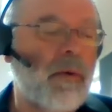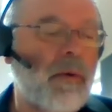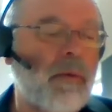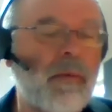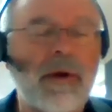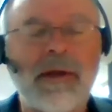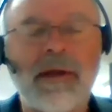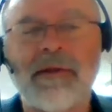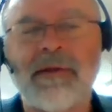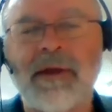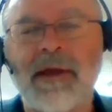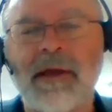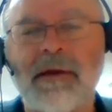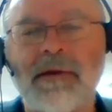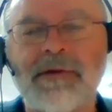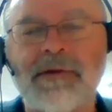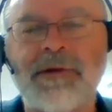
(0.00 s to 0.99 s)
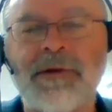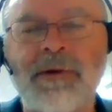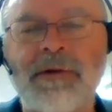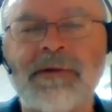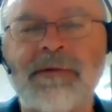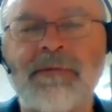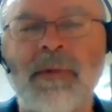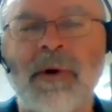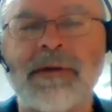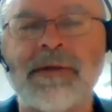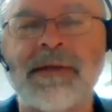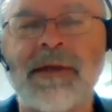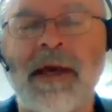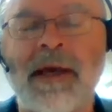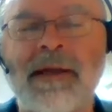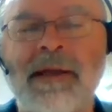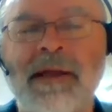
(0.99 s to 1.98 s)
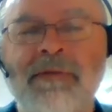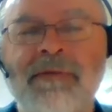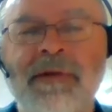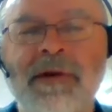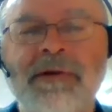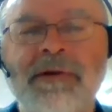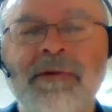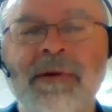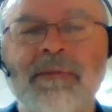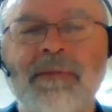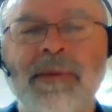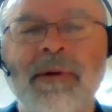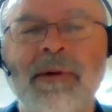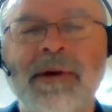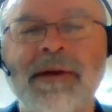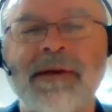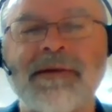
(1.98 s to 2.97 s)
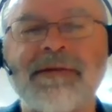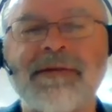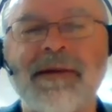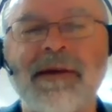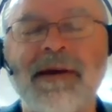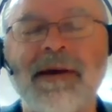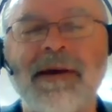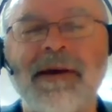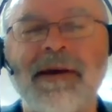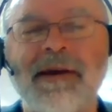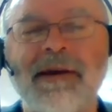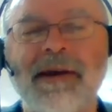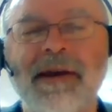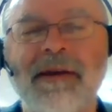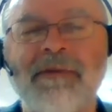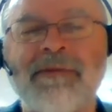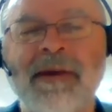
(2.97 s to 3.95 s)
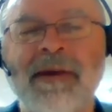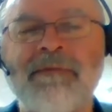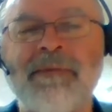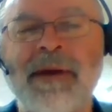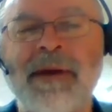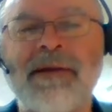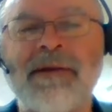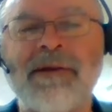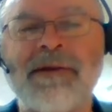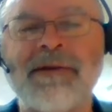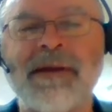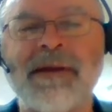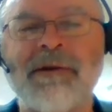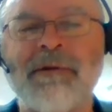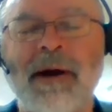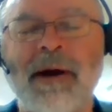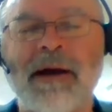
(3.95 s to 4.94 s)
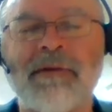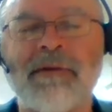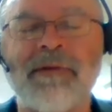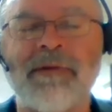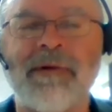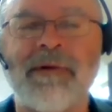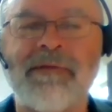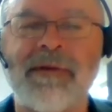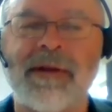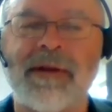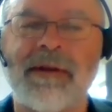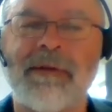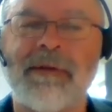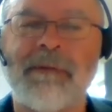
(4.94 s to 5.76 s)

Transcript: What do you think students might say to their future employers if they've been using QARC4Revit?